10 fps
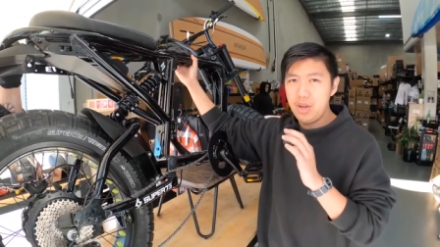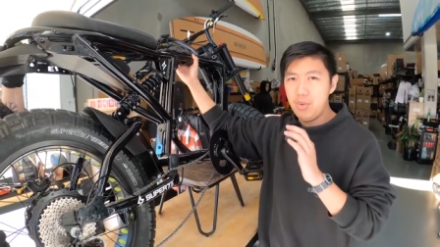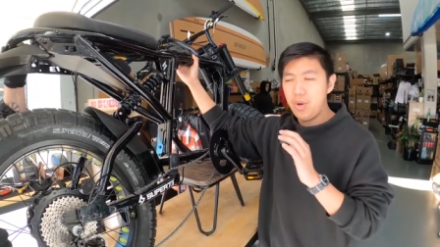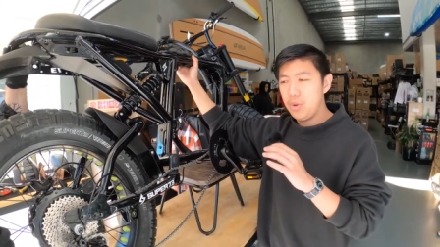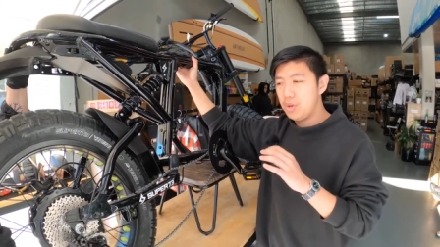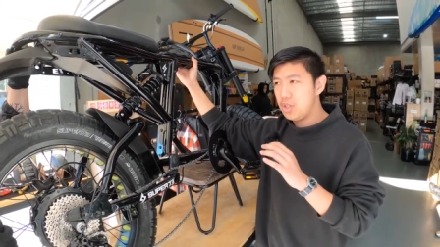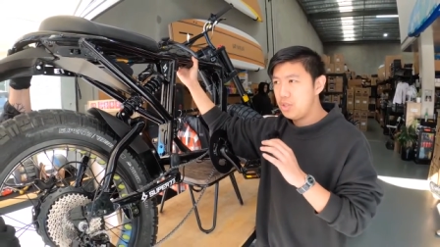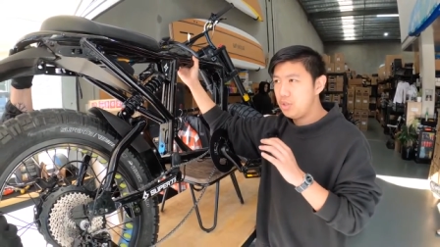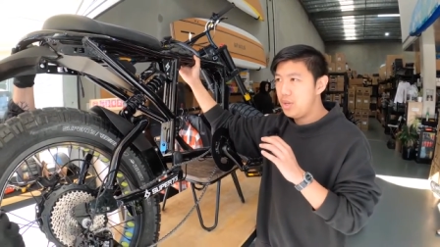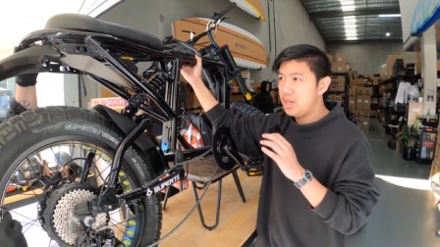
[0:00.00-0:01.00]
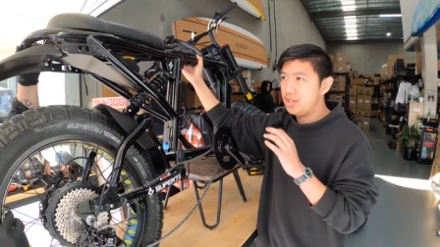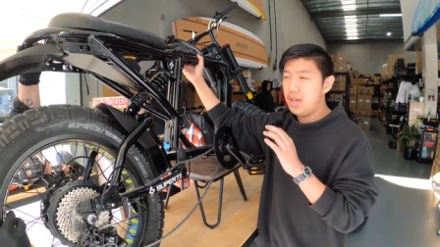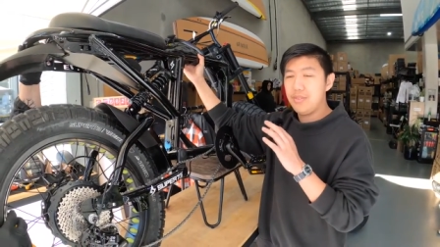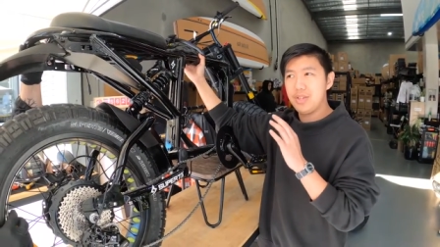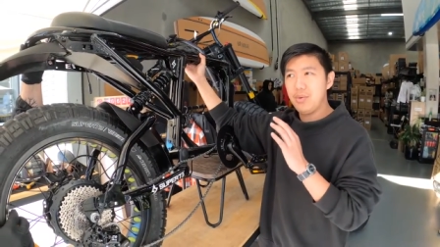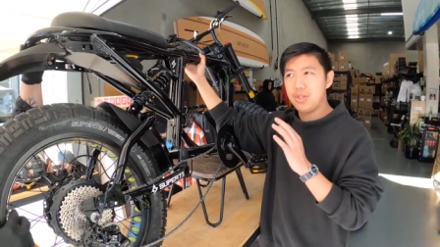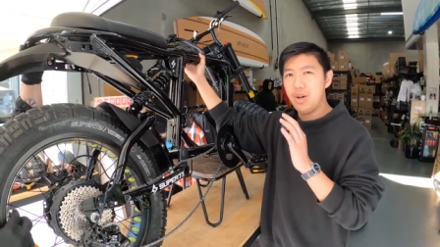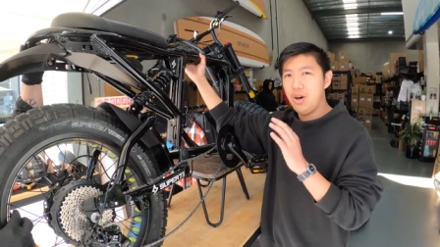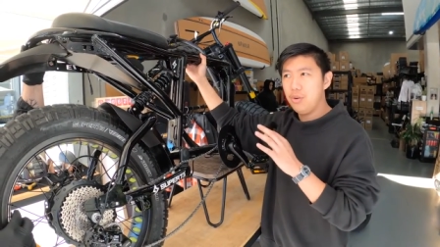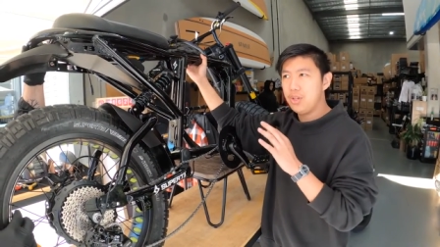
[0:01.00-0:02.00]
What you want to do is have someone to
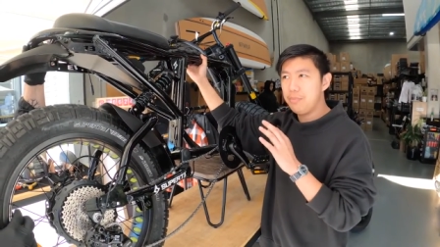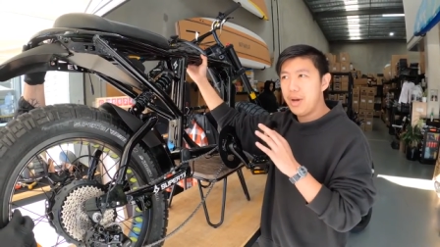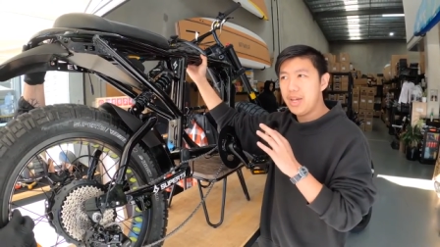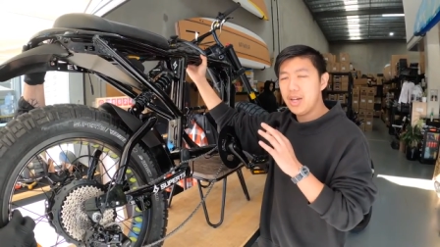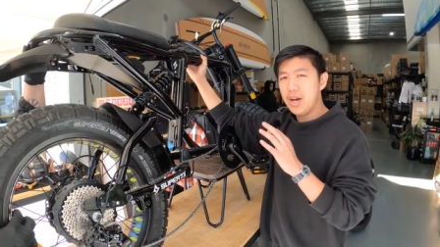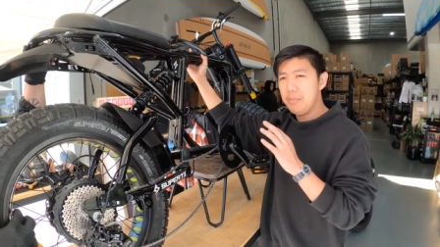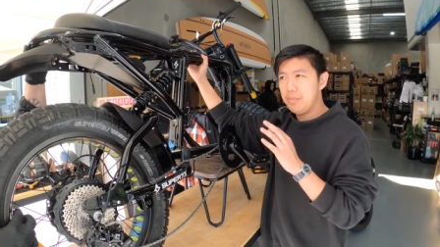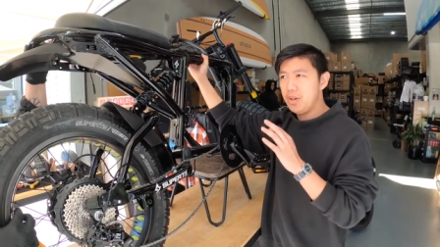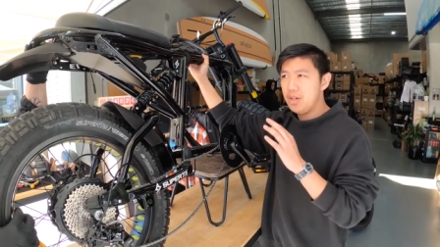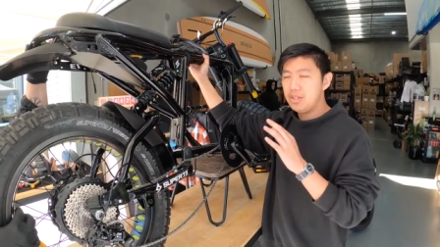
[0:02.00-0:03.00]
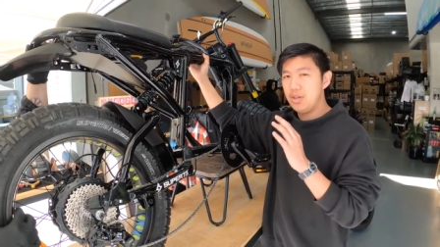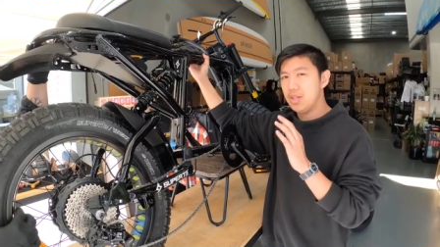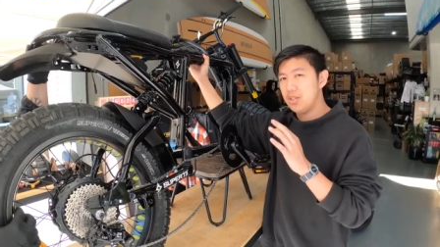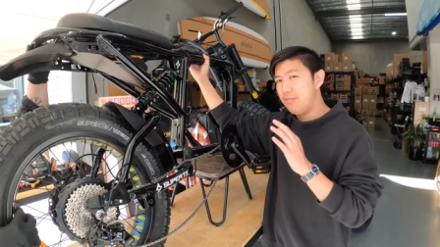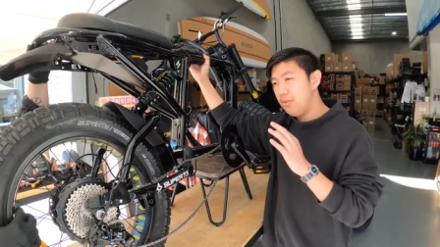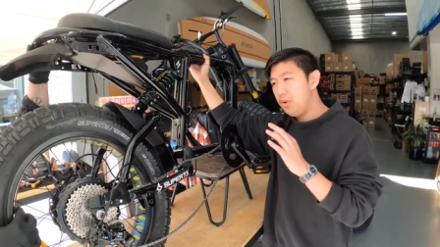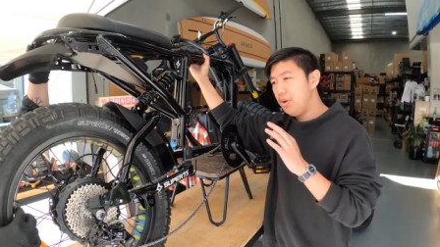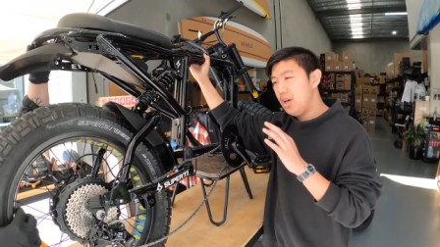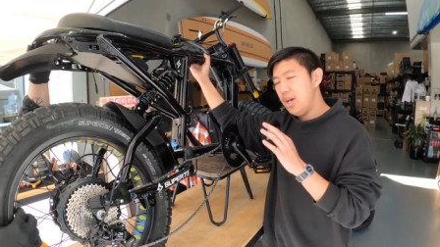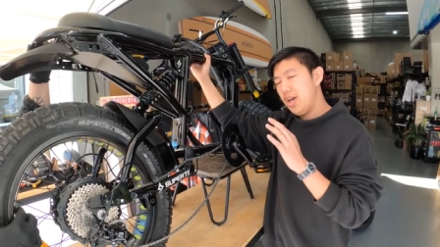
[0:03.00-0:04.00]
hold the bike up so it doesn't
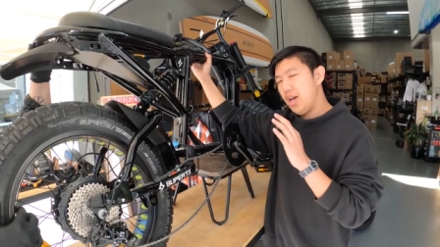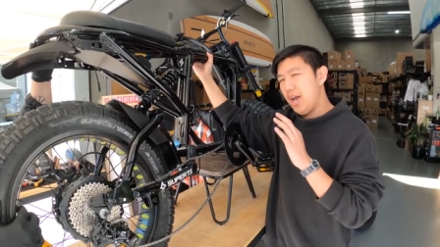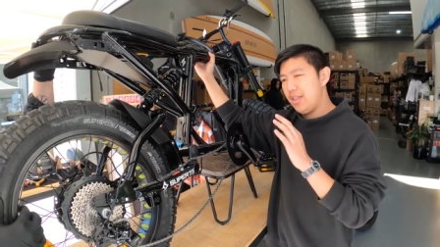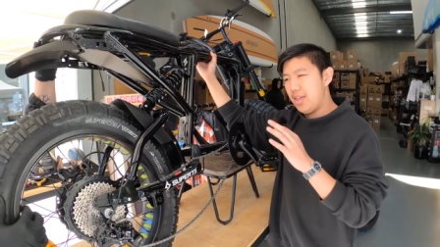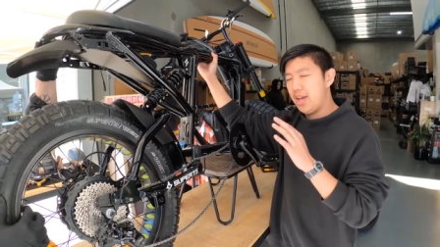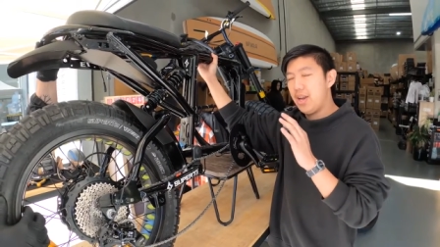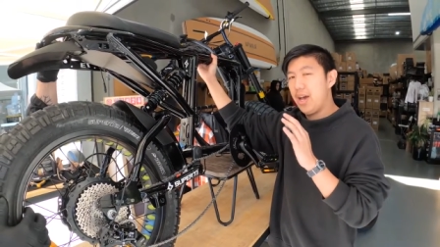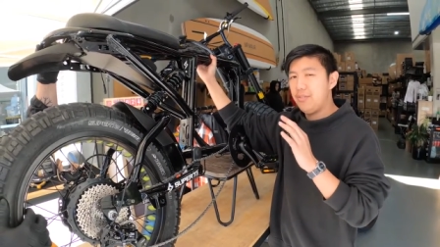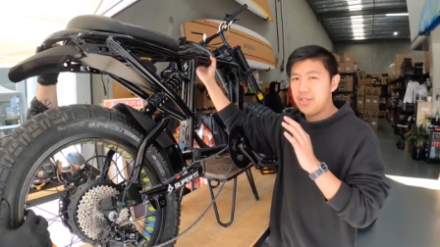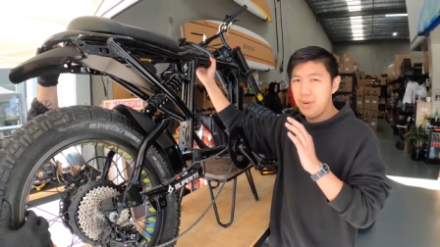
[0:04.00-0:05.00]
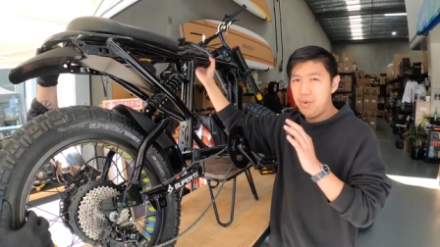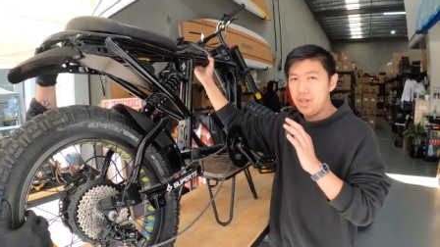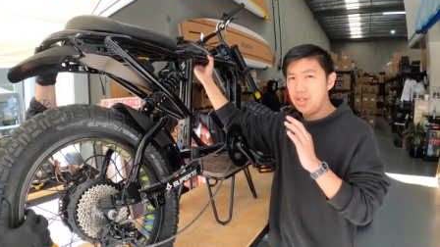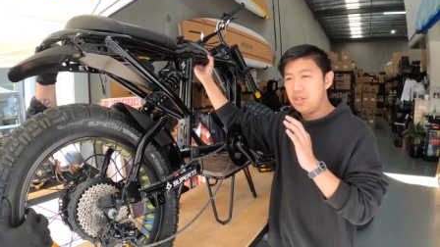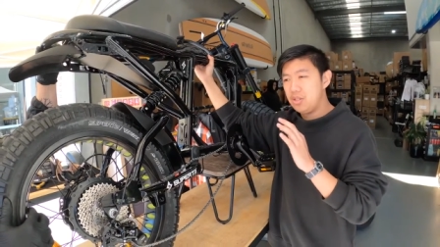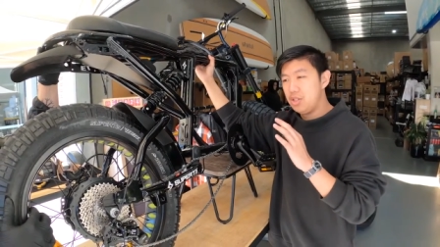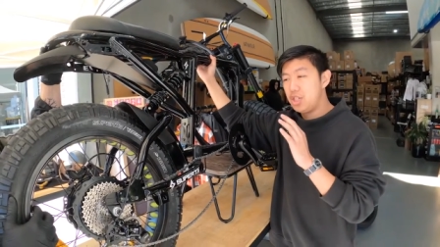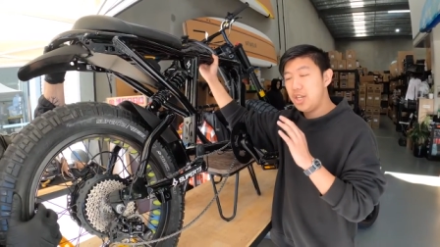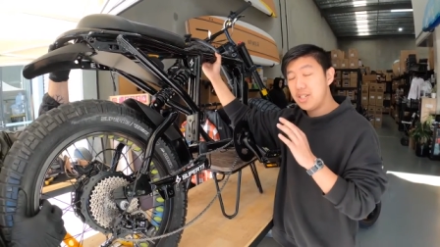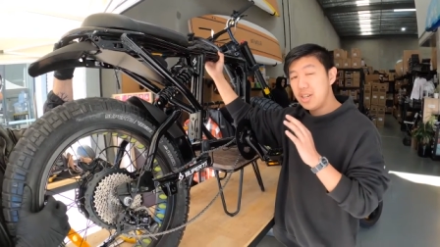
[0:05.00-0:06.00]
fall, and then have someone to
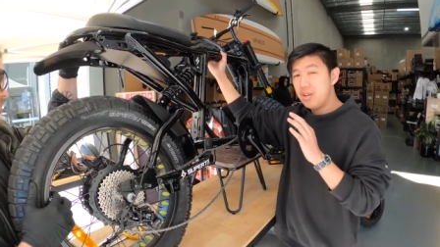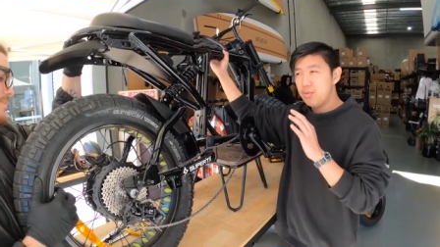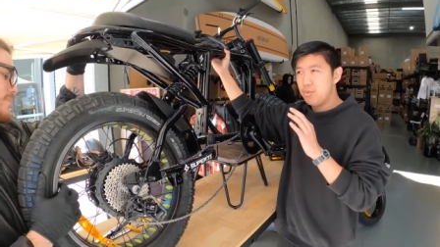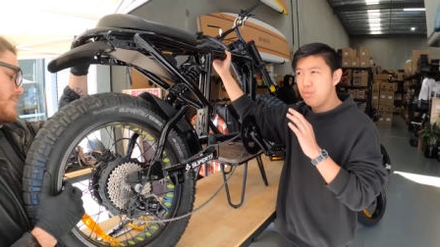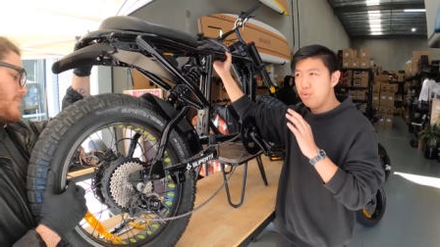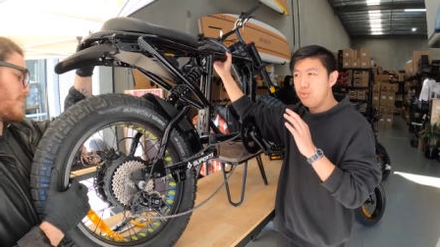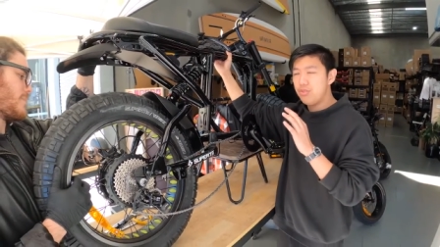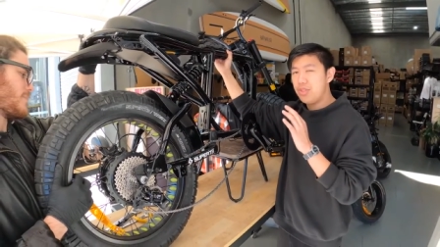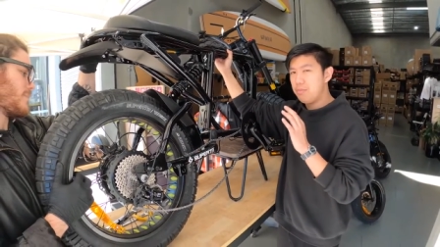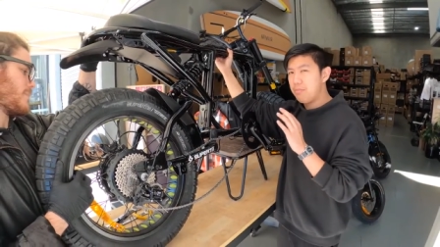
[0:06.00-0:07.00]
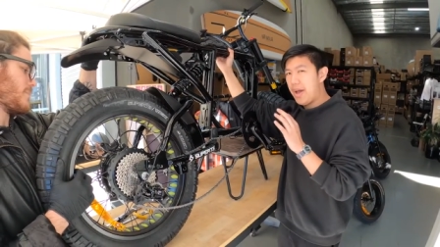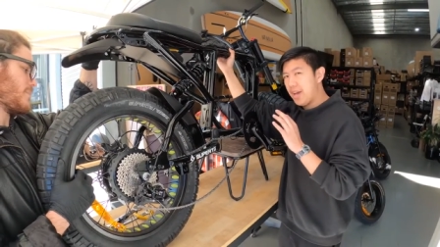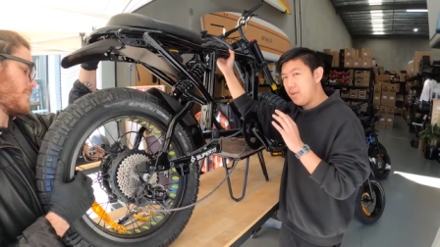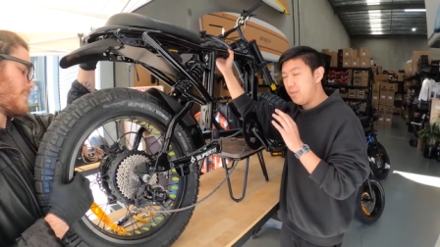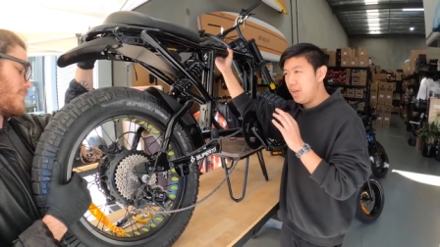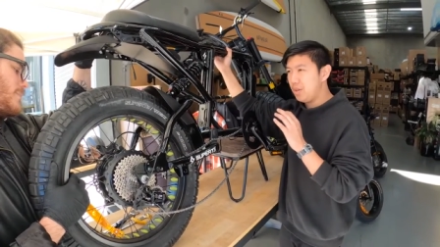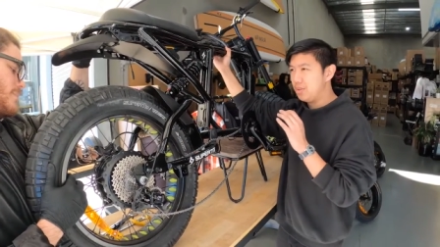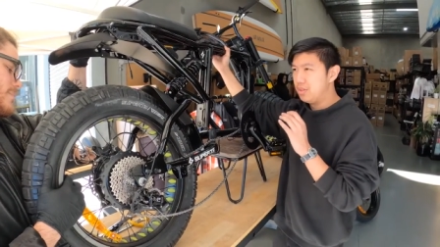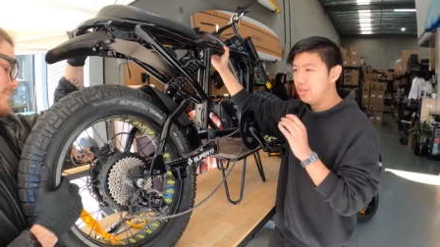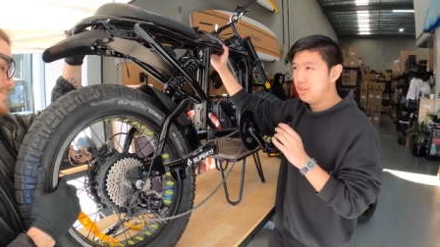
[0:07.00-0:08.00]
gently remove the back wheel.